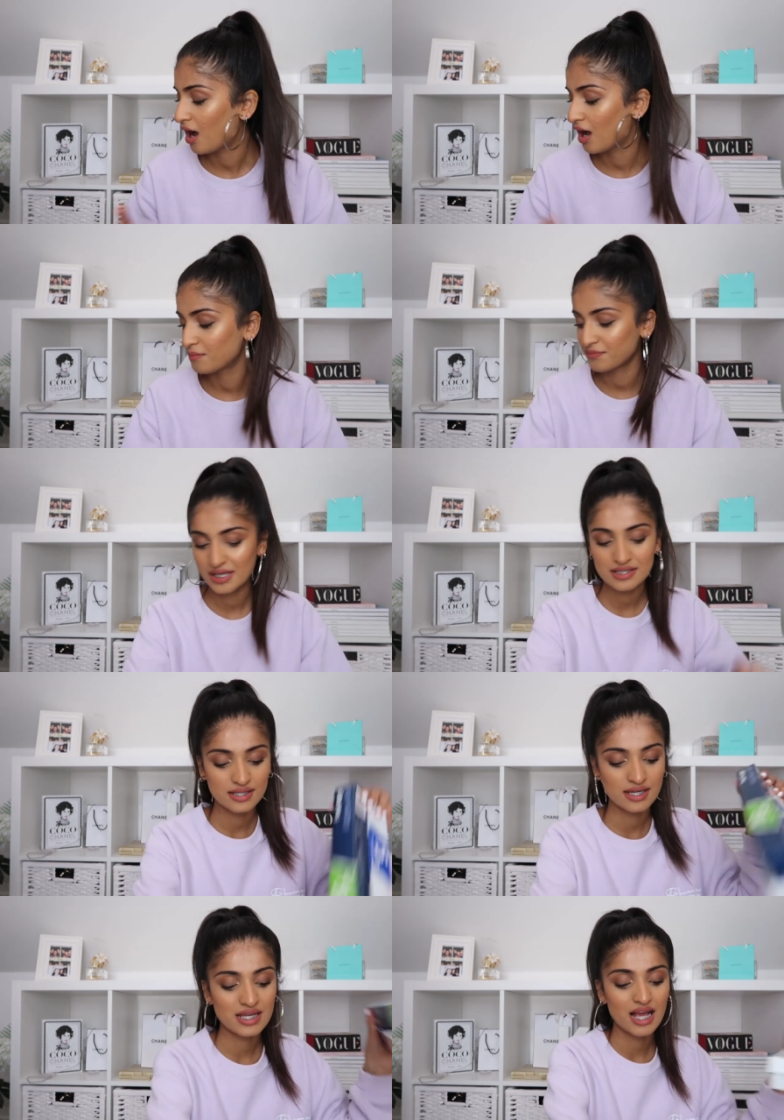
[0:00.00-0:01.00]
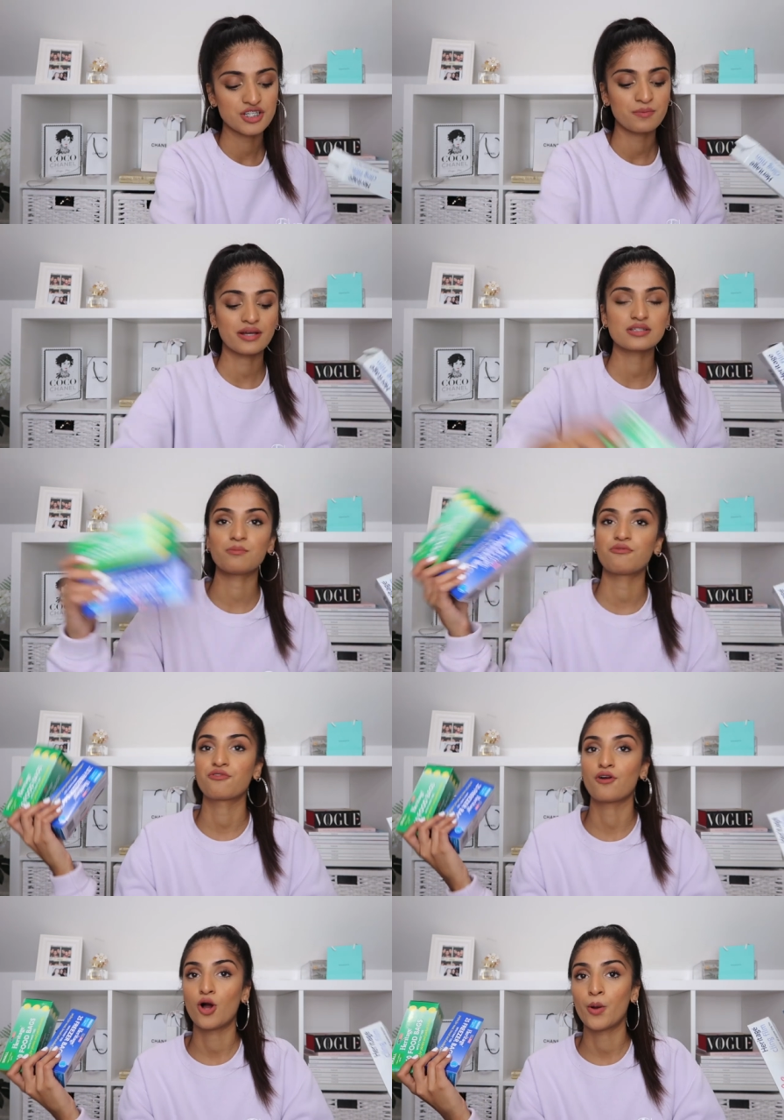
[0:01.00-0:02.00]
Um these things I actually picked up
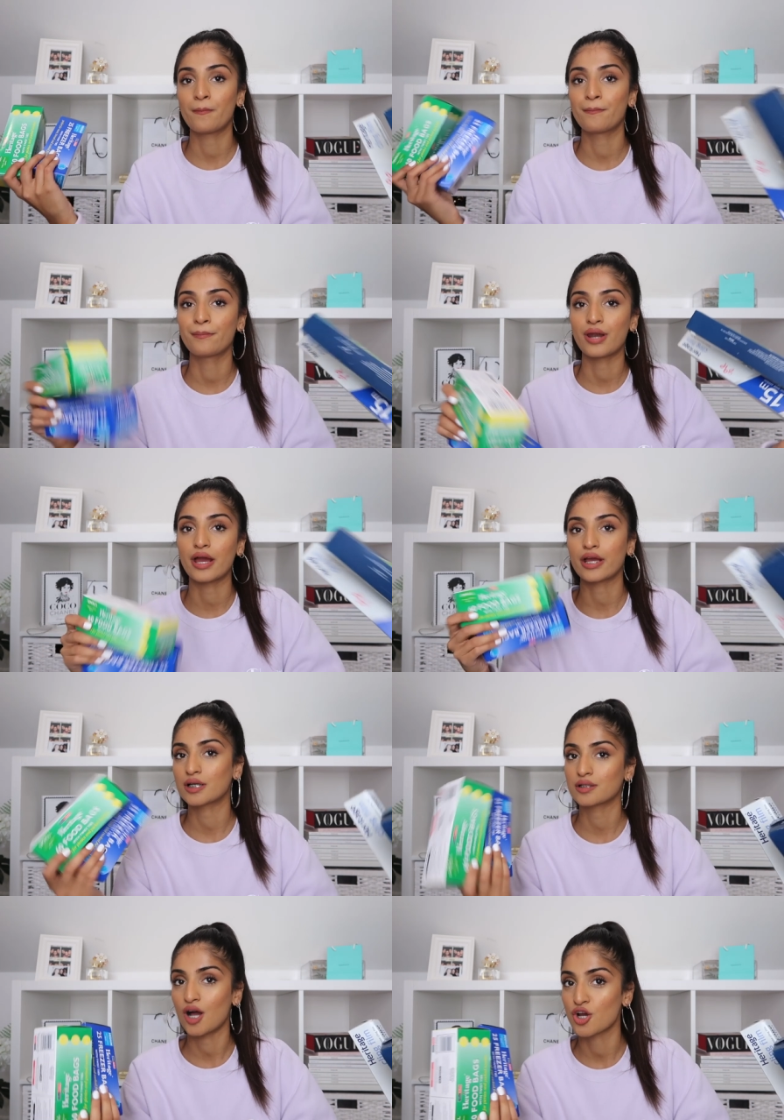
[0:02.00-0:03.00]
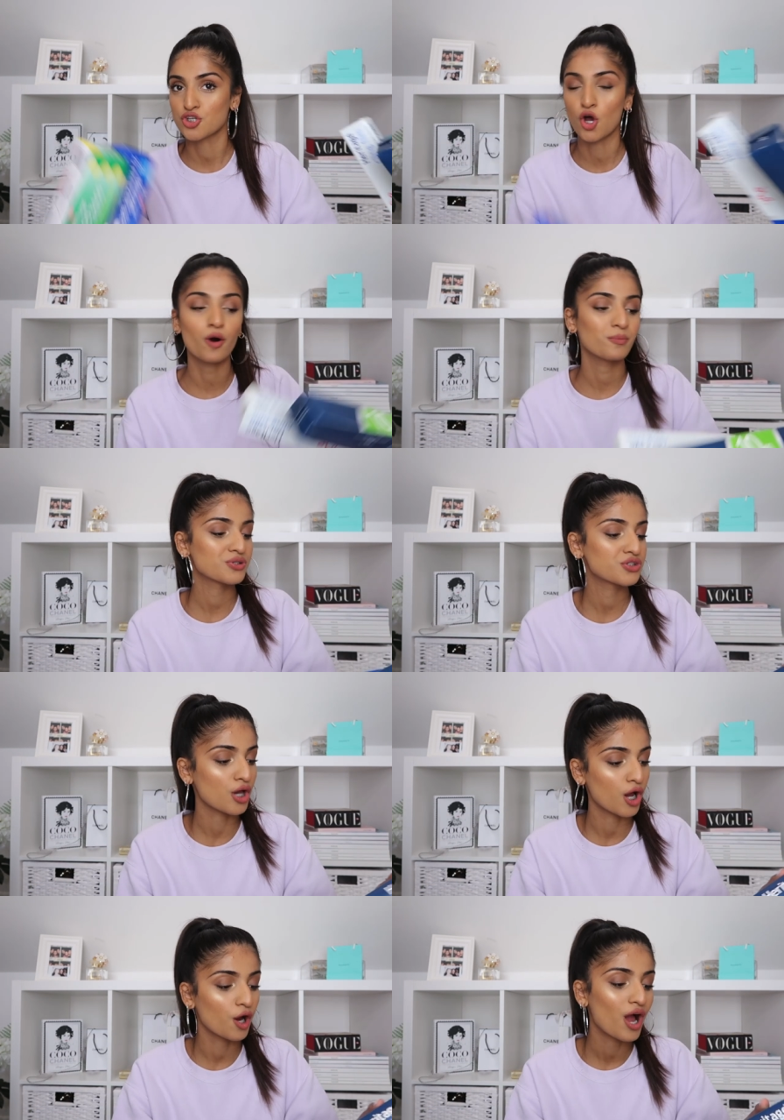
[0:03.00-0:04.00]
from like our shop,
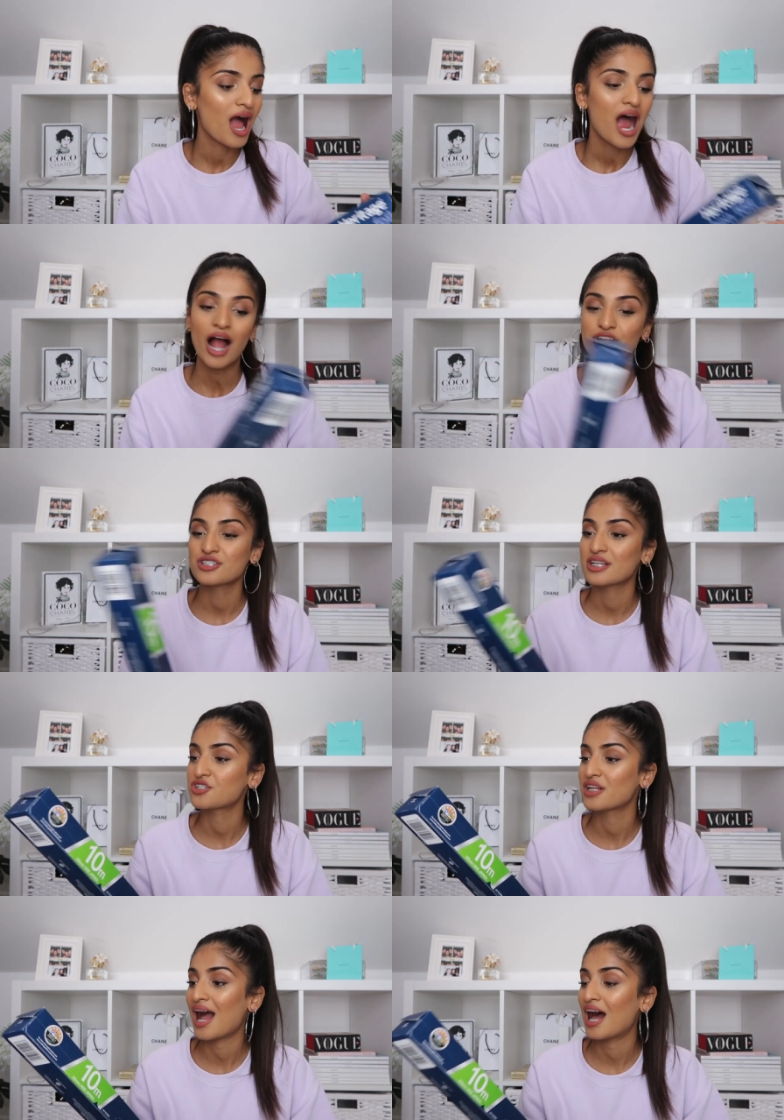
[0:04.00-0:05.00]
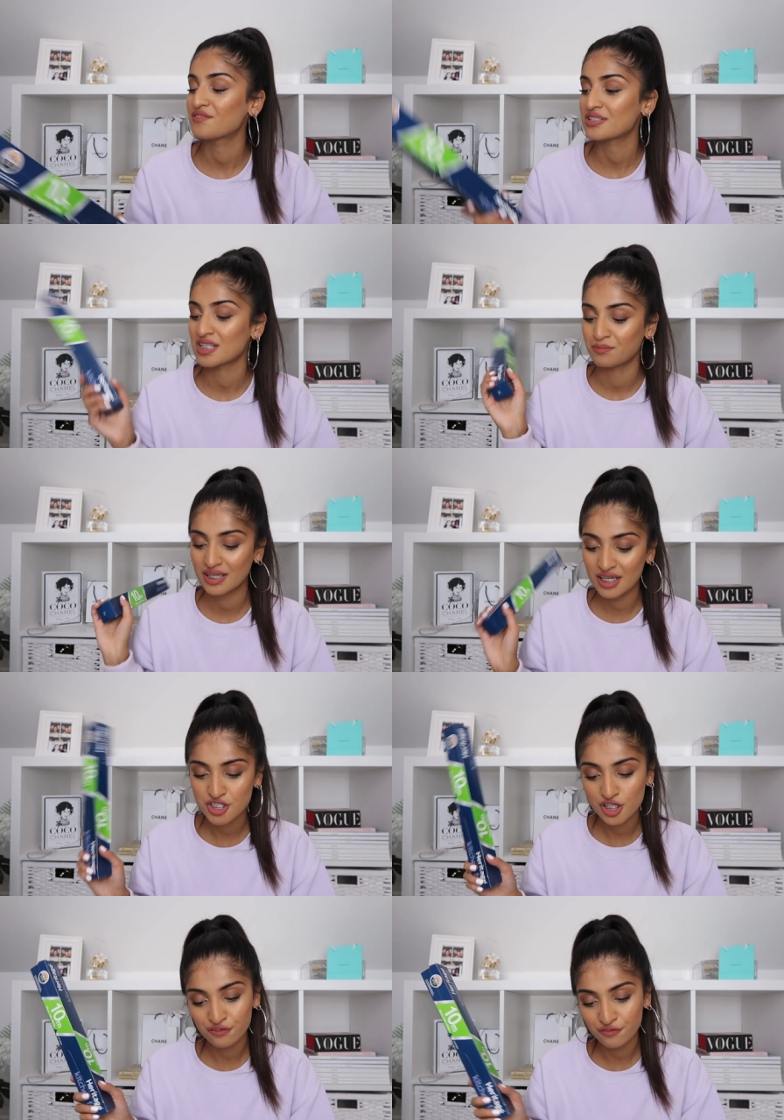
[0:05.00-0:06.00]
so I just literally have some
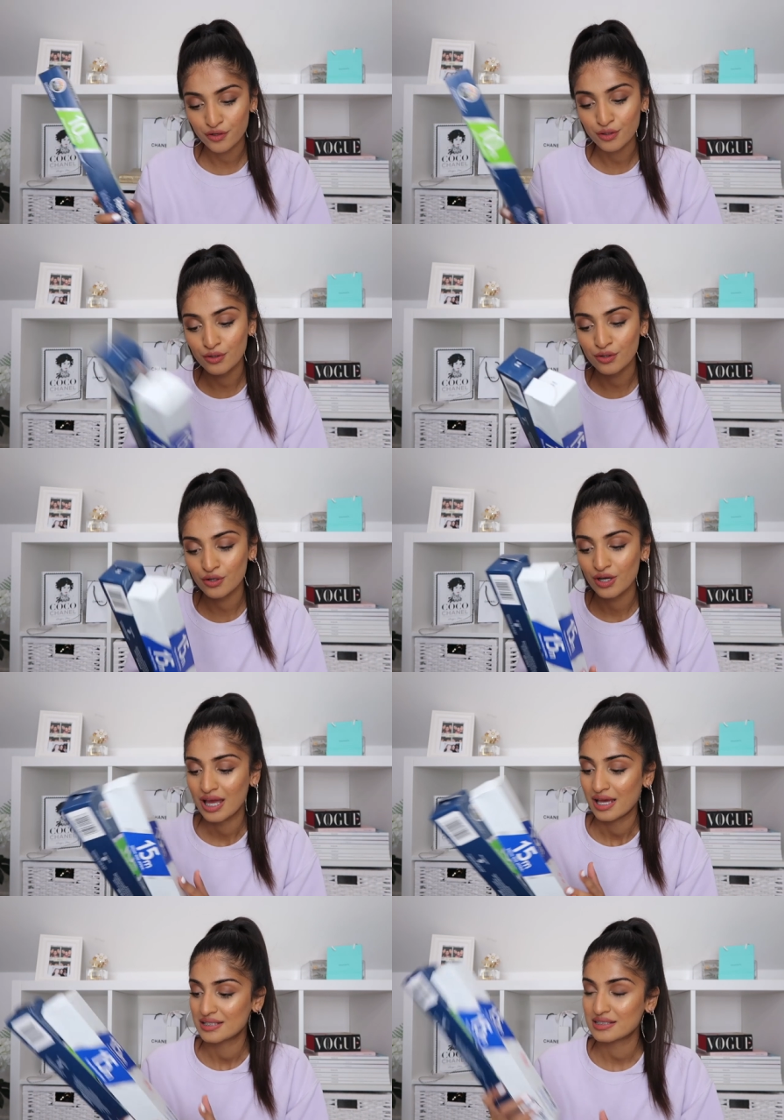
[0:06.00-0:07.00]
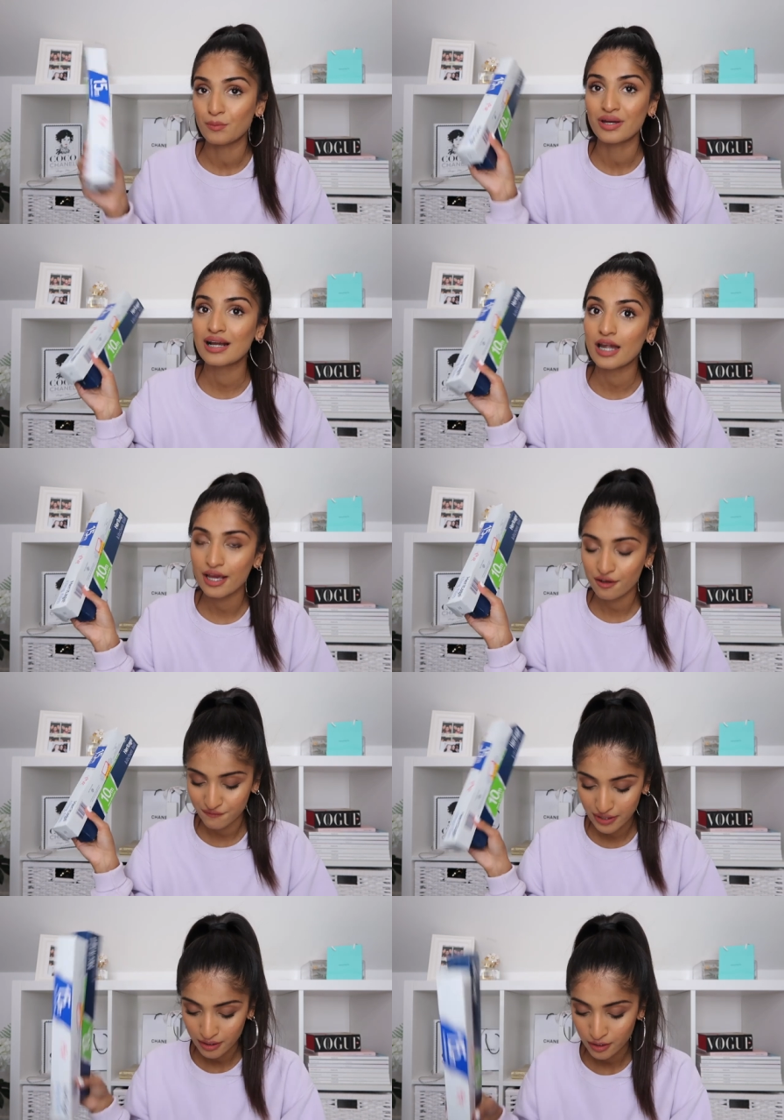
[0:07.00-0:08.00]
kitchen foil, some cling
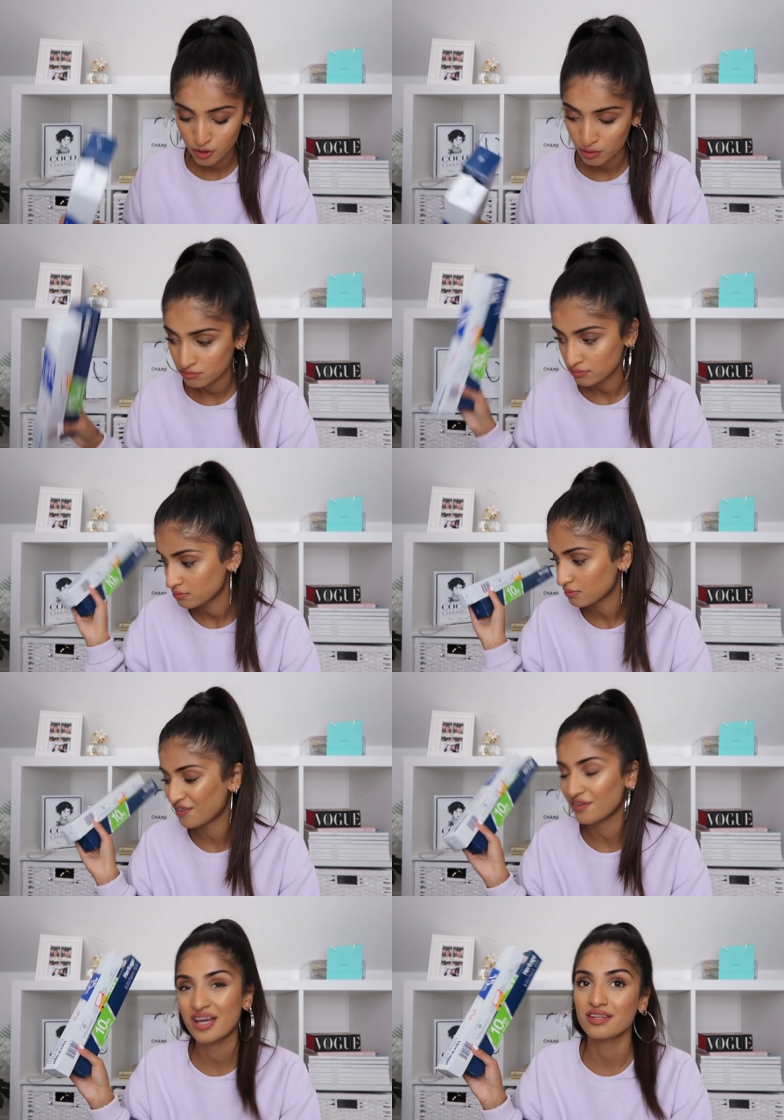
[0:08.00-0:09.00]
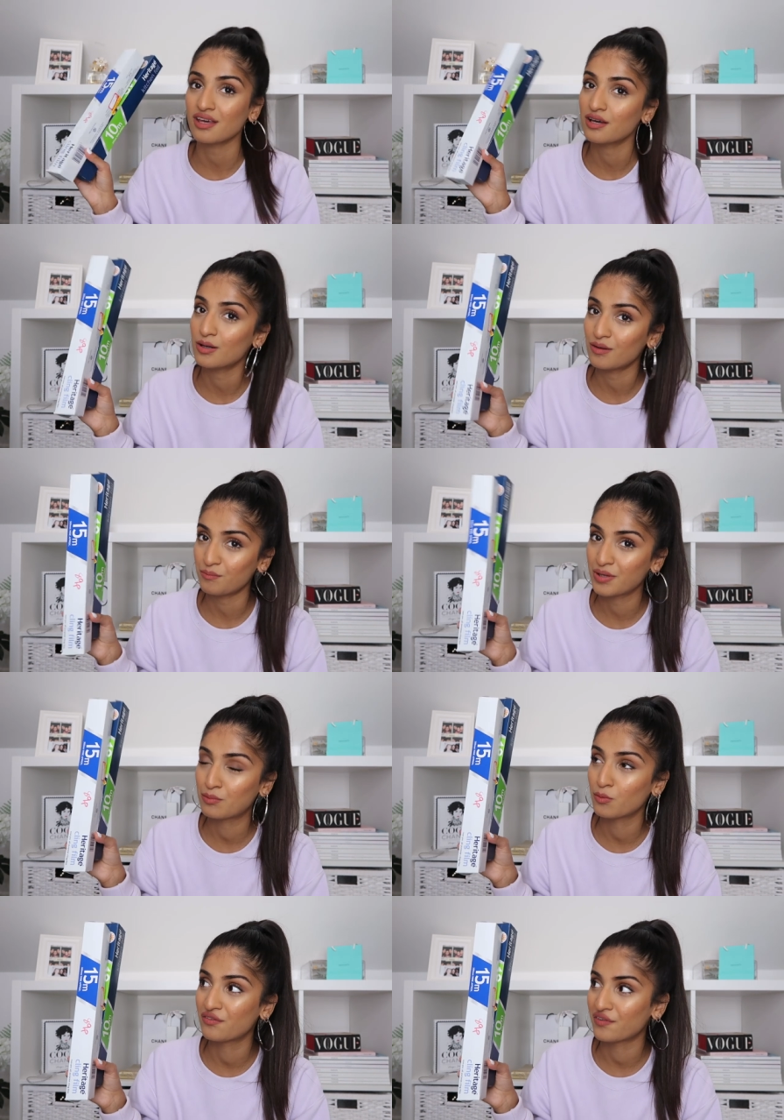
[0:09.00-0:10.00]
film. I feel like
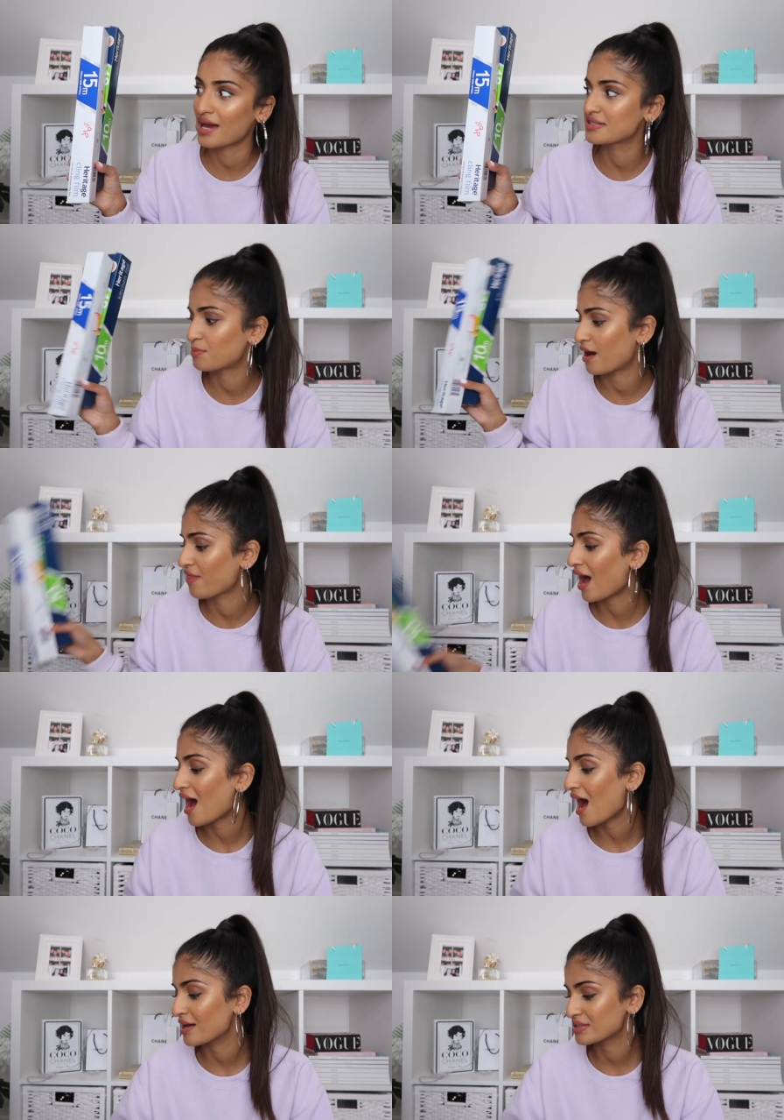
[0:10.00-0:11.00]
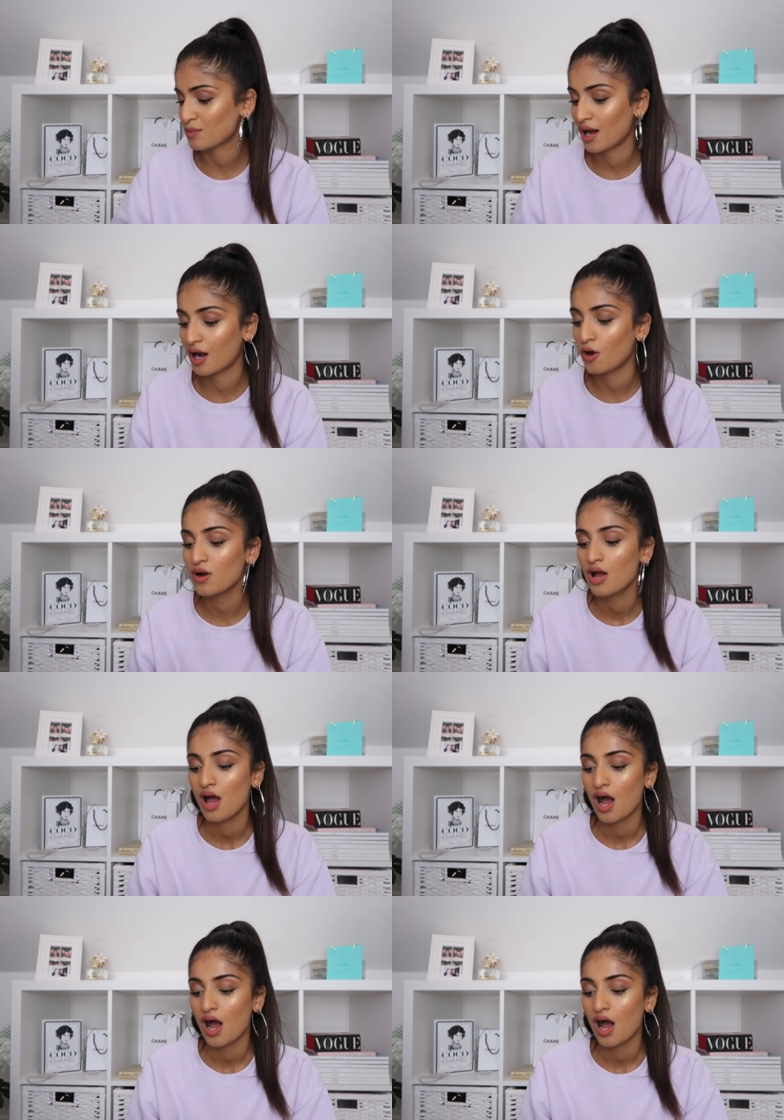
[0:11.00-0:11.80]
people would forget to buy that as well.